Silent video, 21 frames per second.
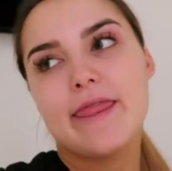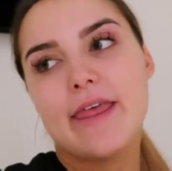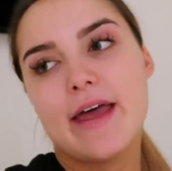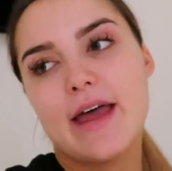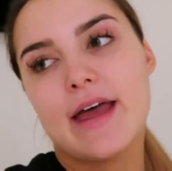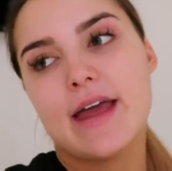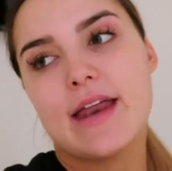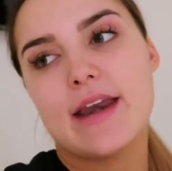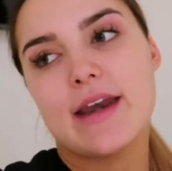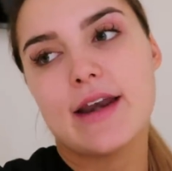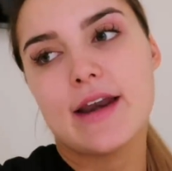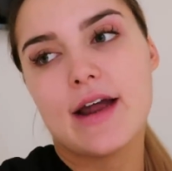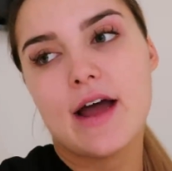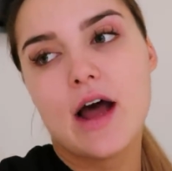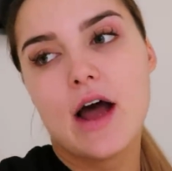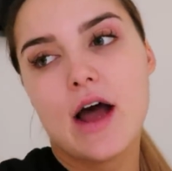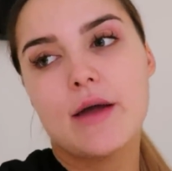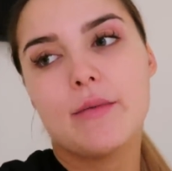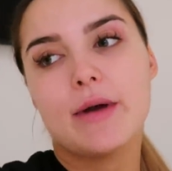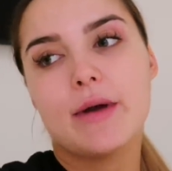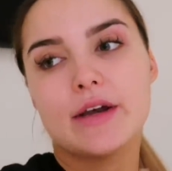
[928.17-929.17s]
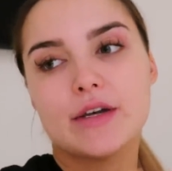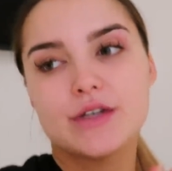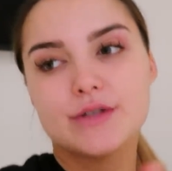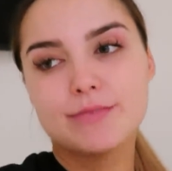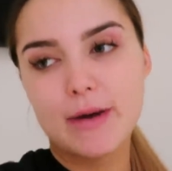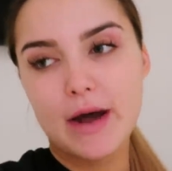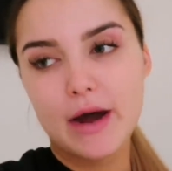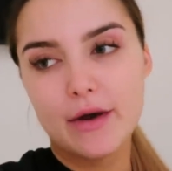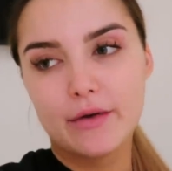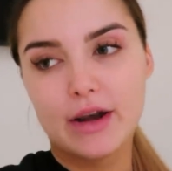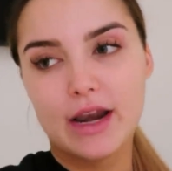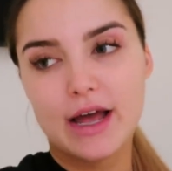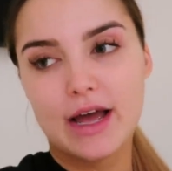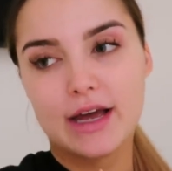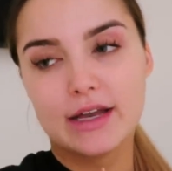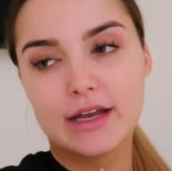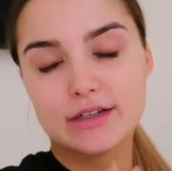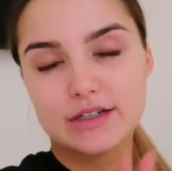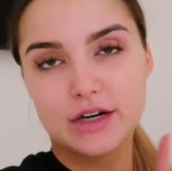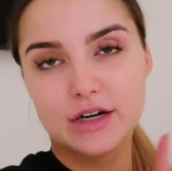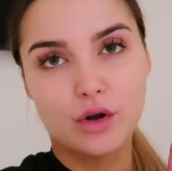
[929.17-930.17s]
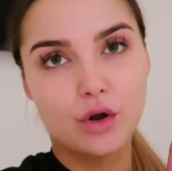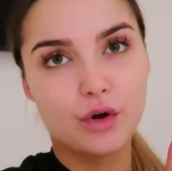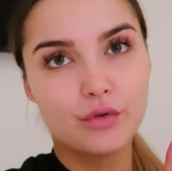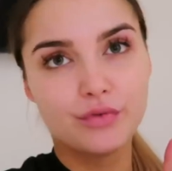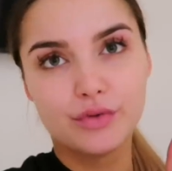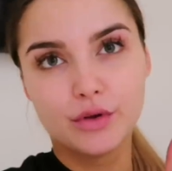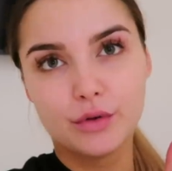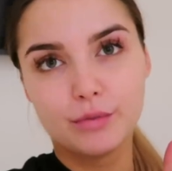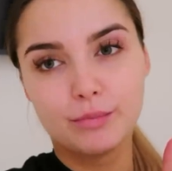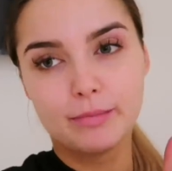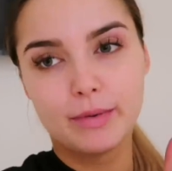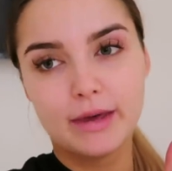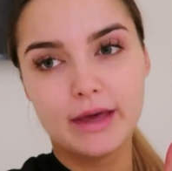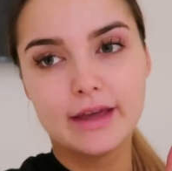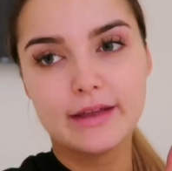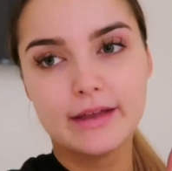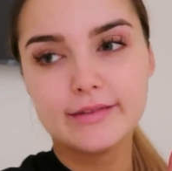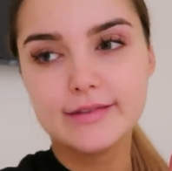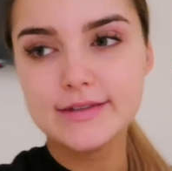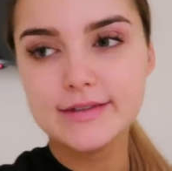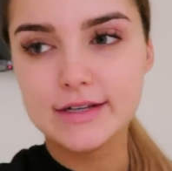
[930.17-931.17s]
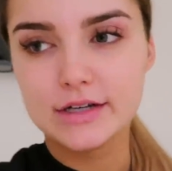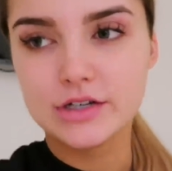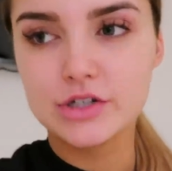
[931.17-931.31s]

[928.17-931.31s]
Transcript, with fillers: And then I went to Poundland. I got a few bits.